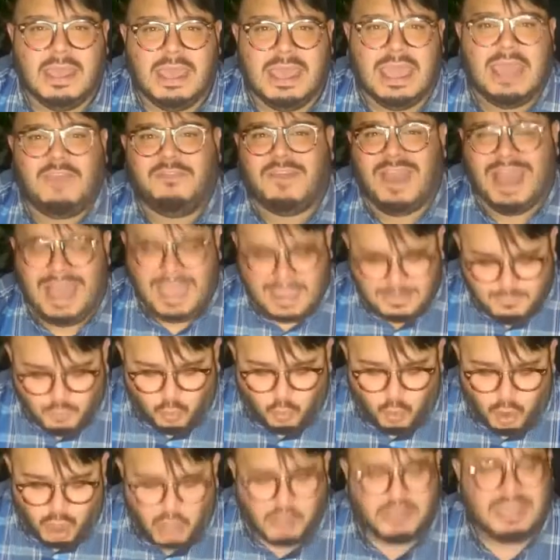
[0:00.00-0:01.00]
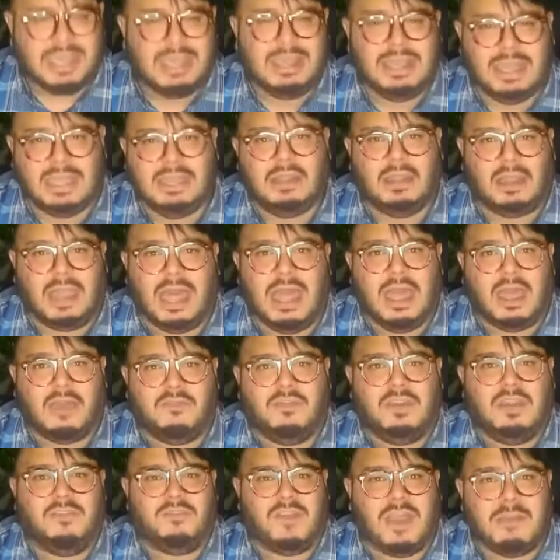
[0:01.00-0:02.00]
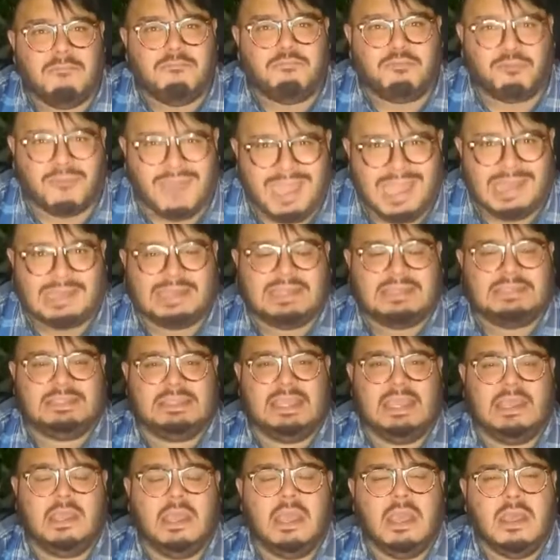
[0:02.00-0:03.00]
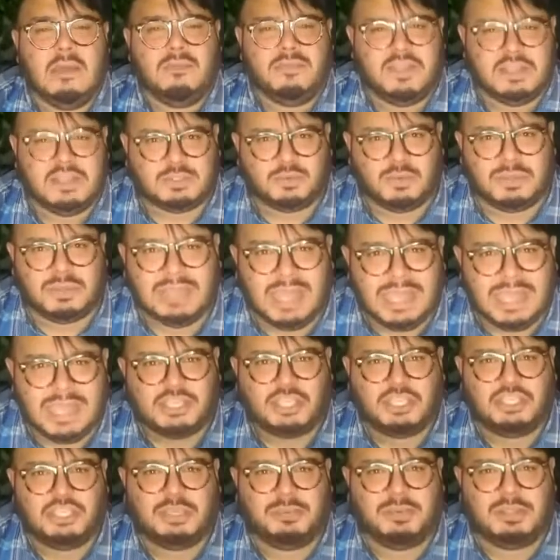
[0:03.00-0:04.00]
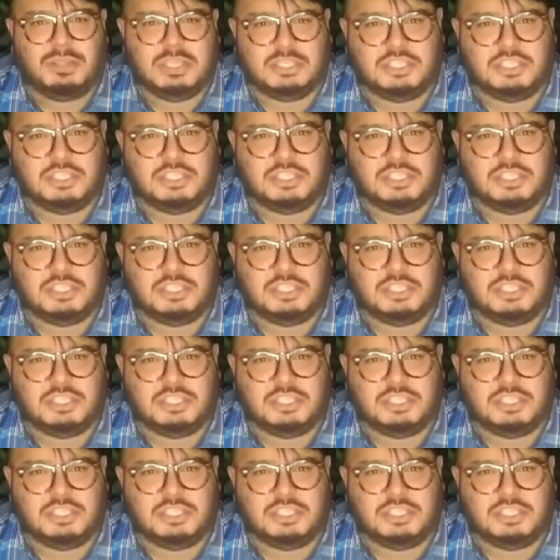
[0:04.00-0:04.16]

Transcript: If I'm walking in love and if I'm practicing this relationship and